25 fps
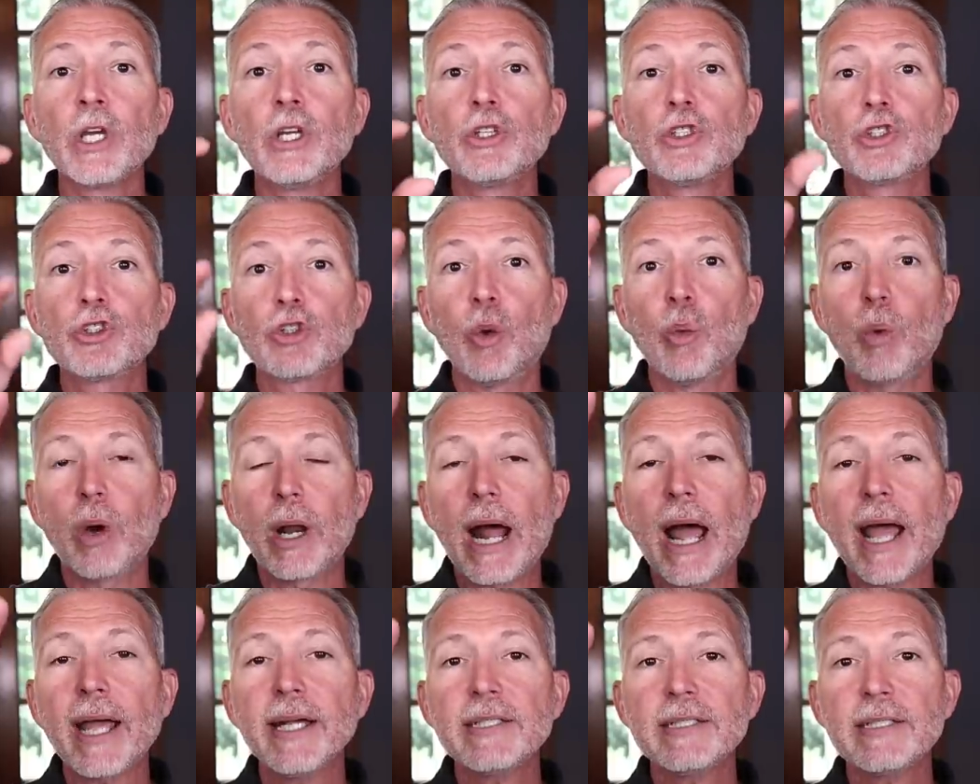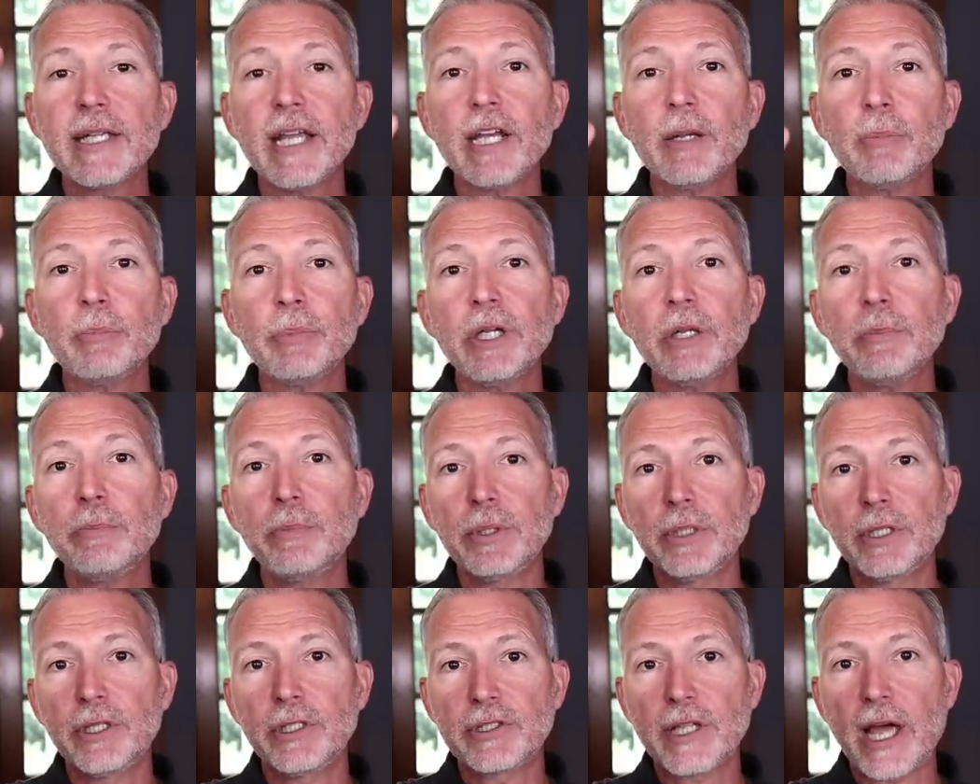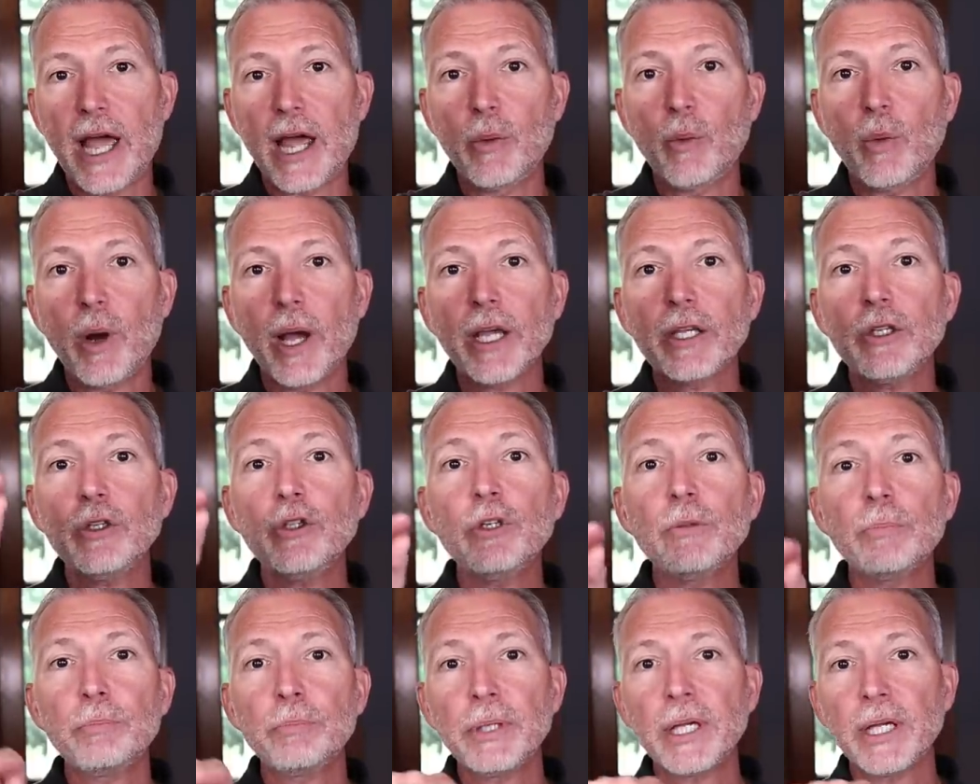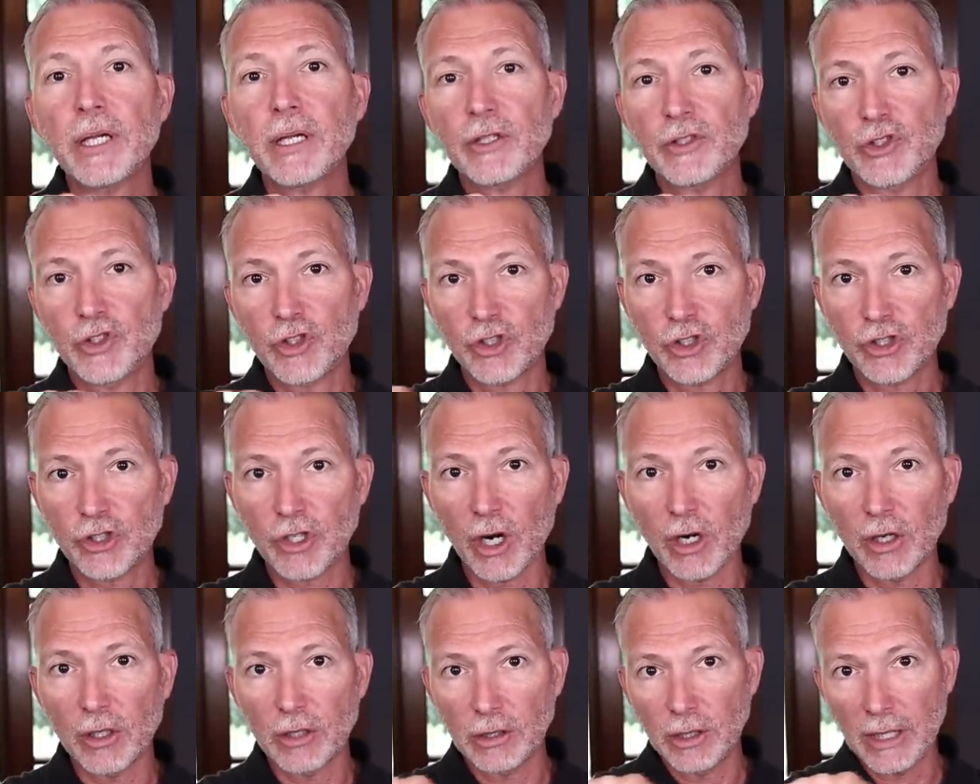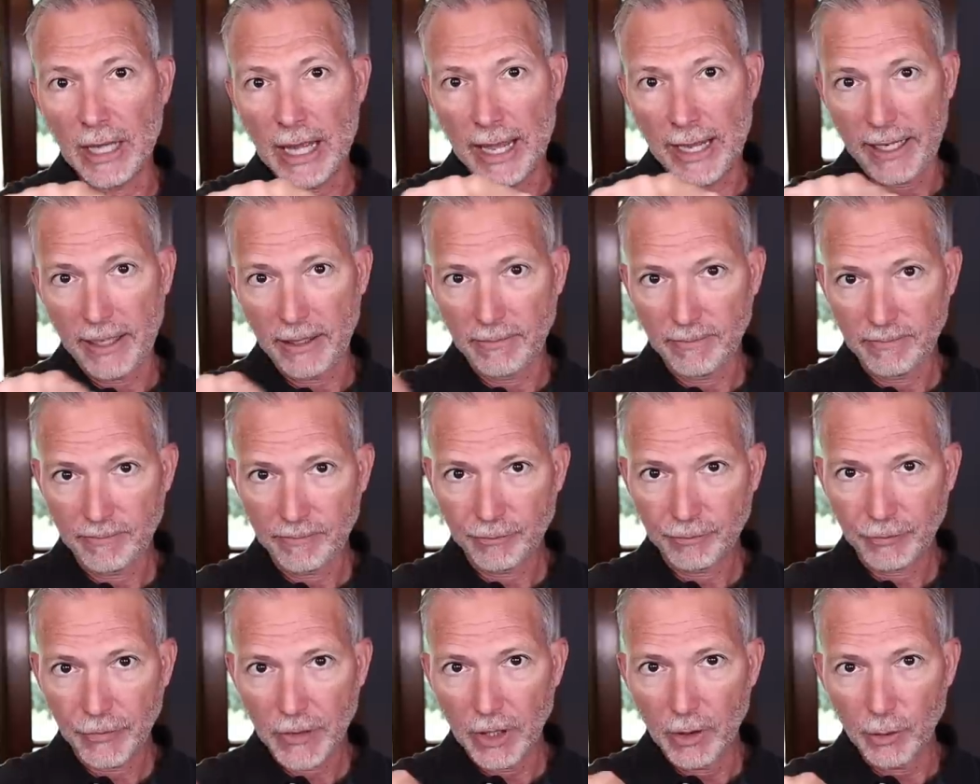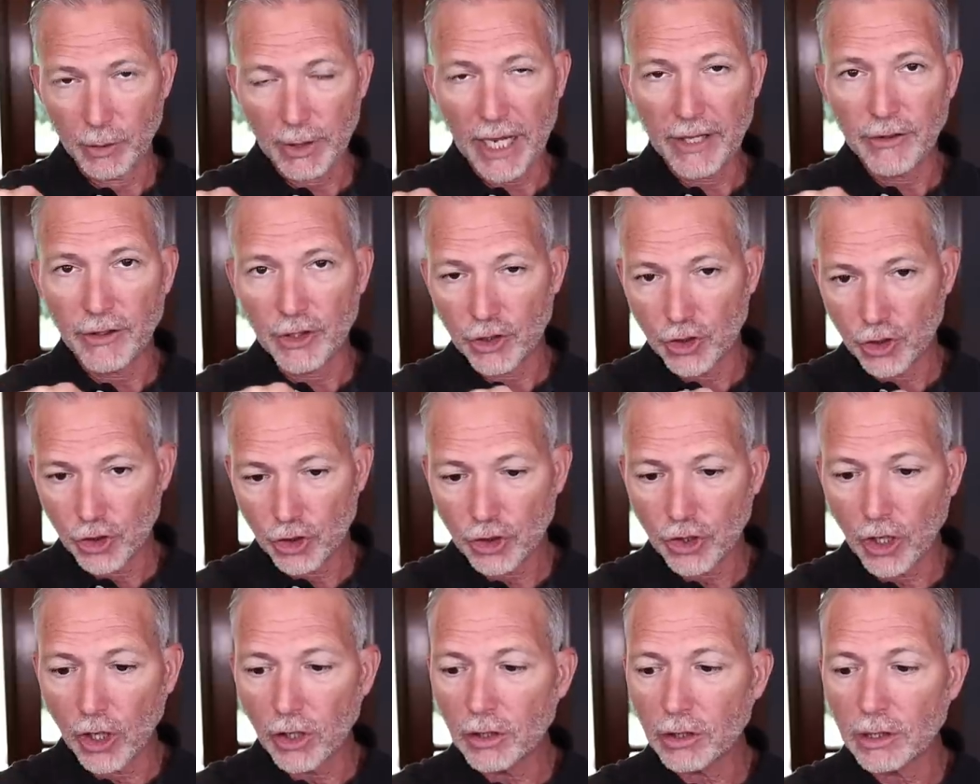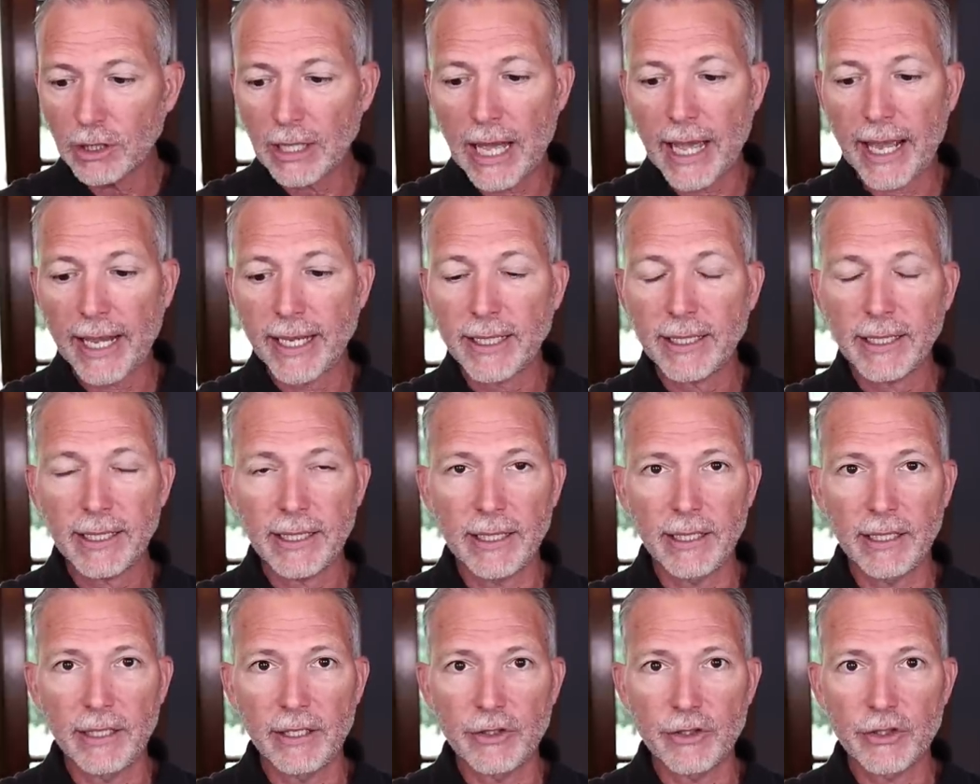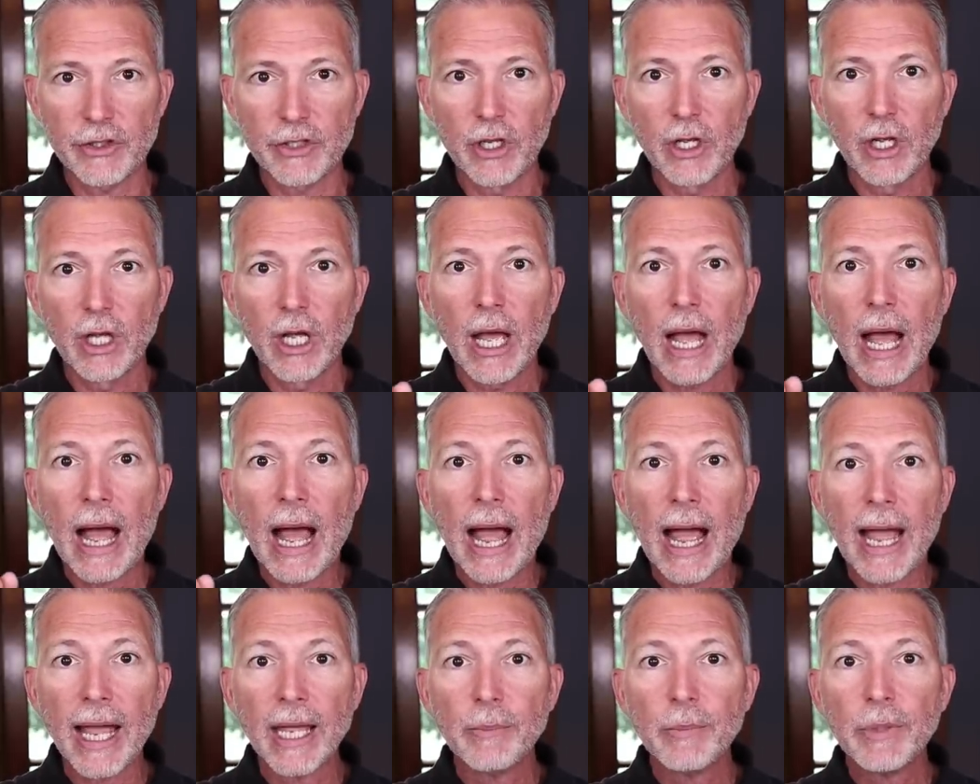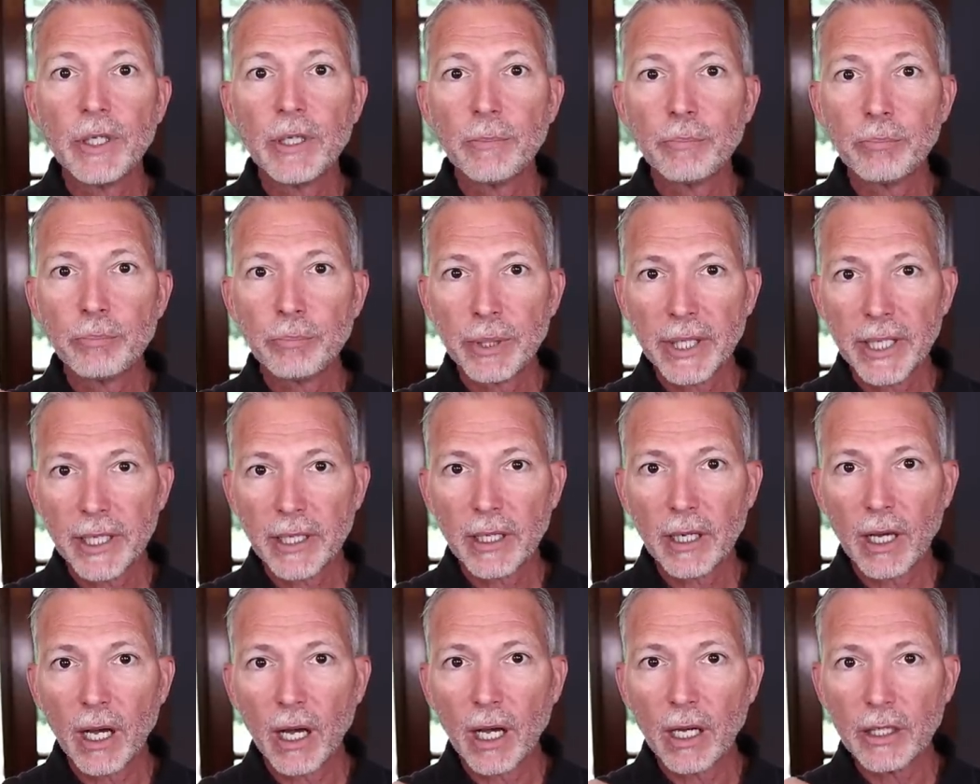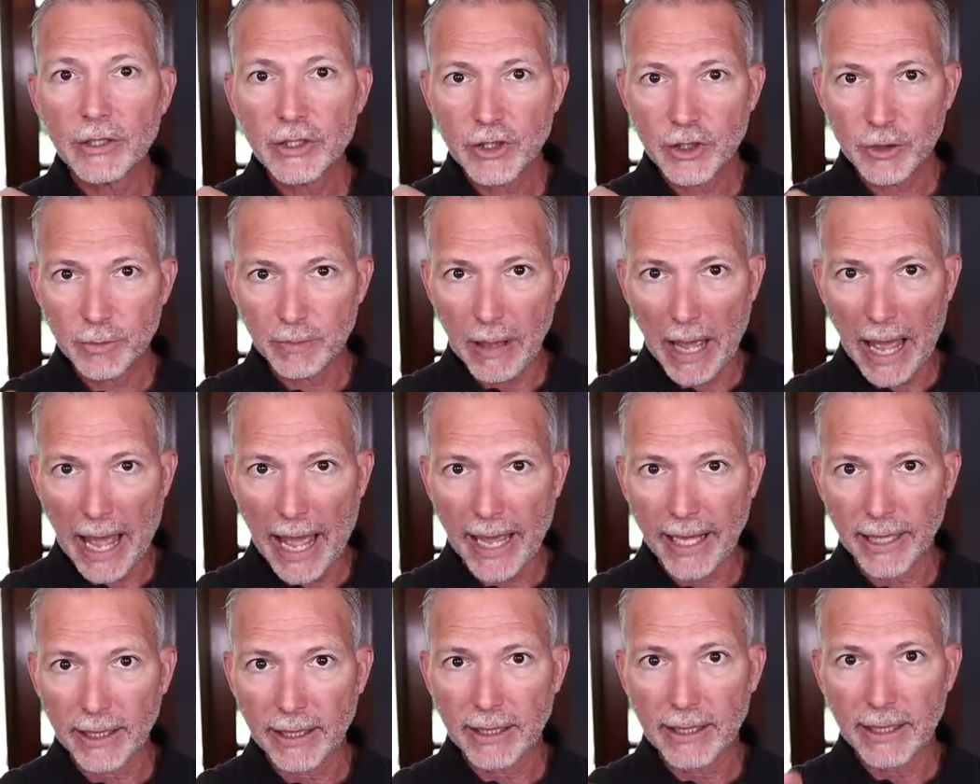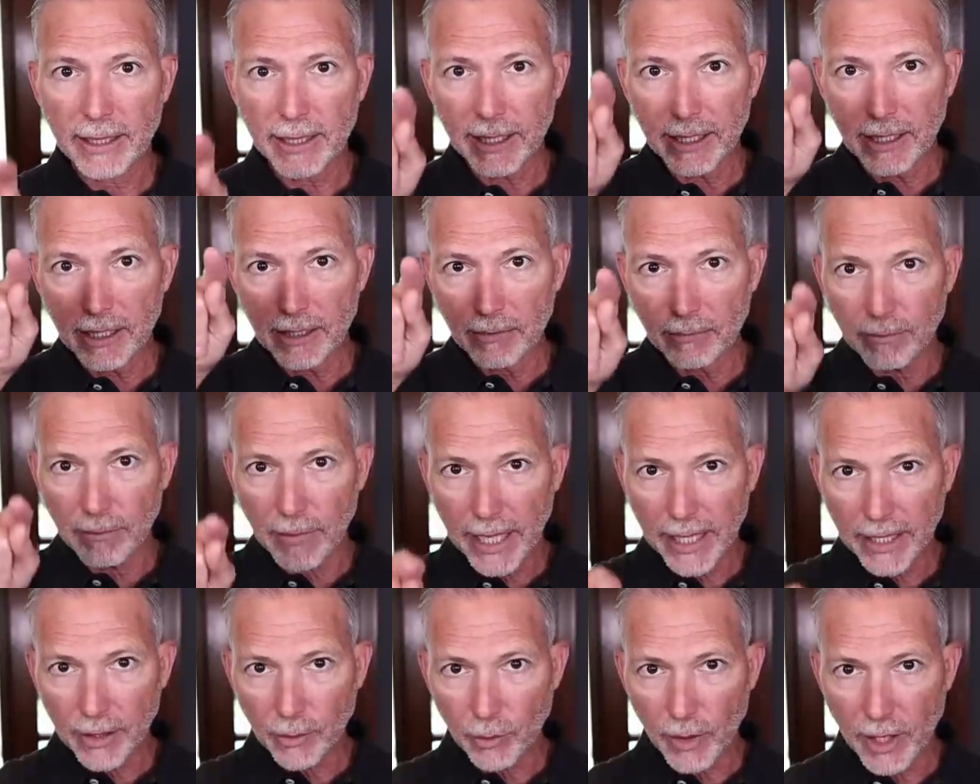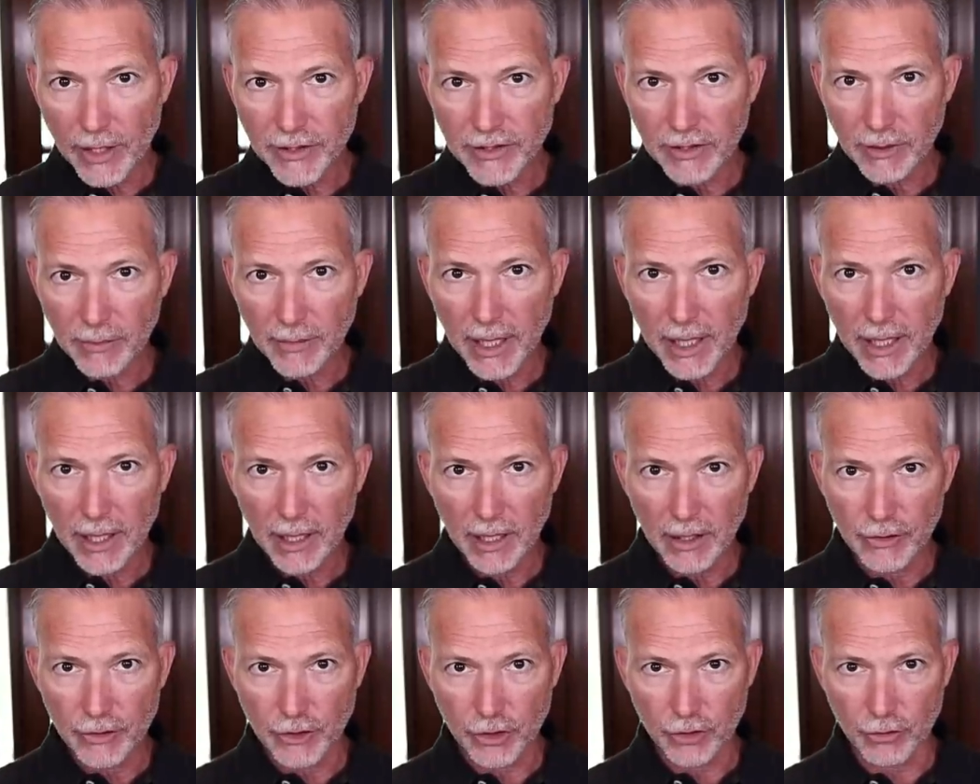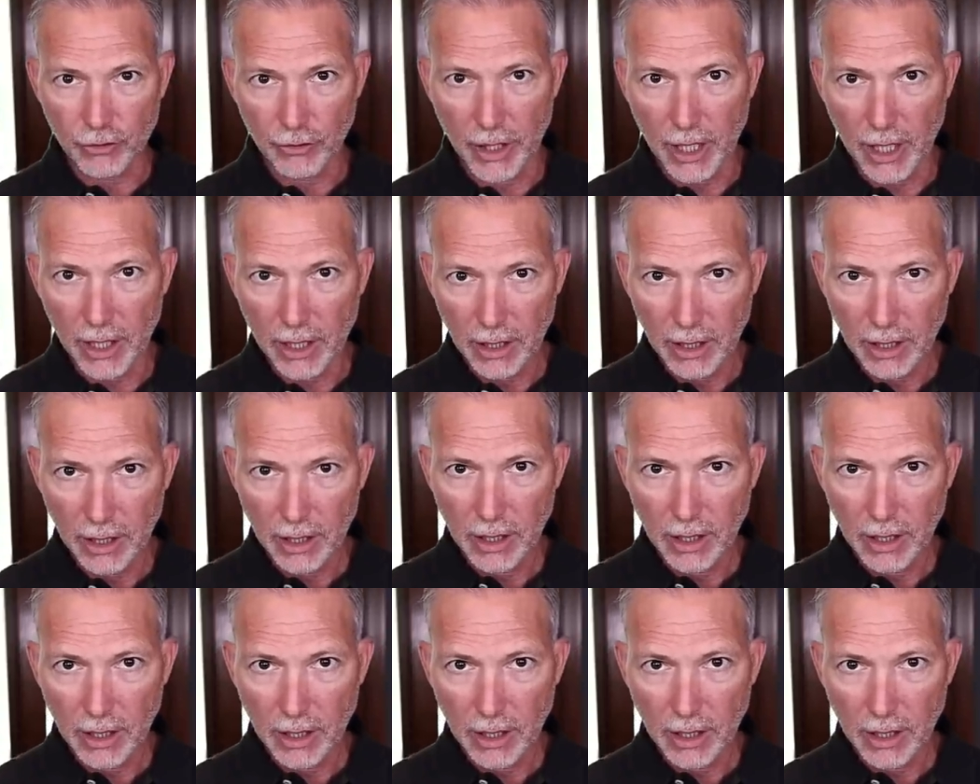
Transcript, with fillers: So what I say to people is I want you to pick a start line. Okay, the start line is I'm going to pick a spot in my resume history.